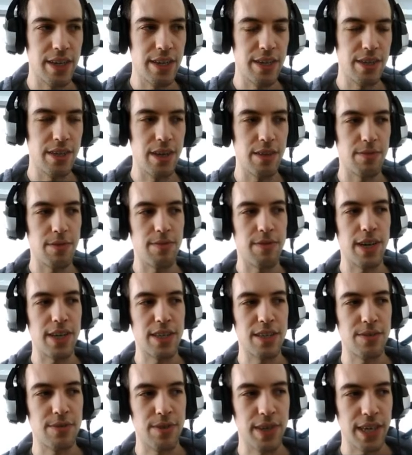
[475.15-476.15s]
You have a
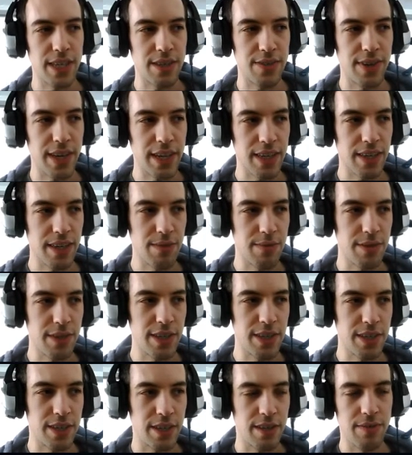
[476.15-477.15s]
function for extracting a
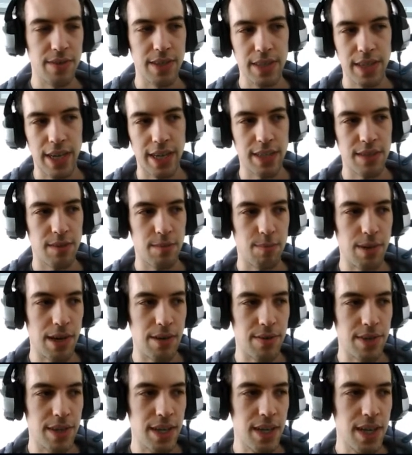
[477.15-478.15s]
feature, in this case the power.